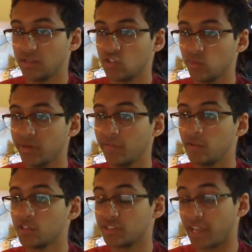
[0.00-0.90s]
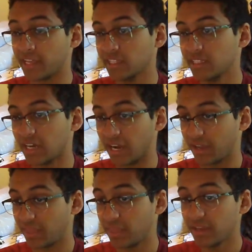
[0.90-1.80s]
Sweden versus England.
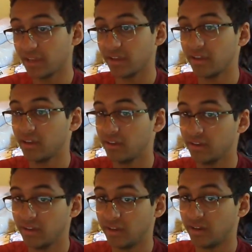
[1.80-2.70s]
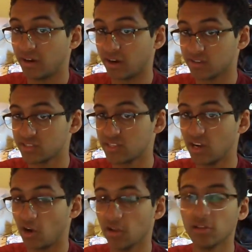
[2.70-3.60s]
I think, honestly,
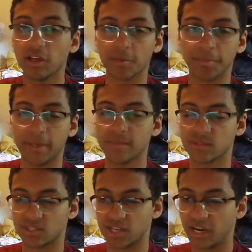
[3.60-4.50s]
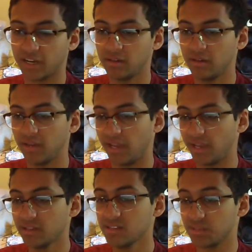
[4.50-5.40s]
all like memes aside,
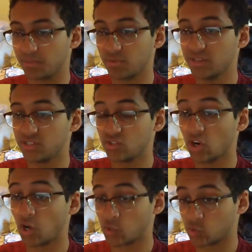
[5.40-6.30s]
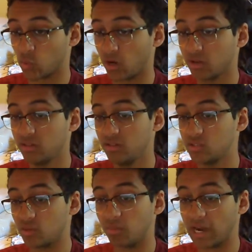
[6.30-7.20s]
England's a pretty strong squad,
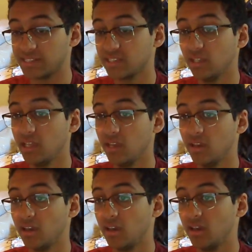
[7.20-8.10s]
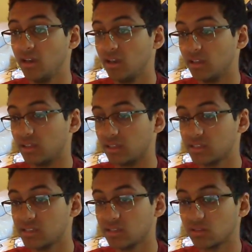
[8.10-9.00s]
surprisingly. Like,
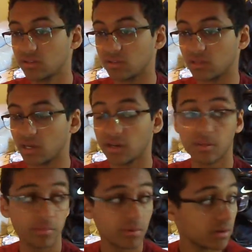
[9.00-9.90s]
let's take a look at their lineup.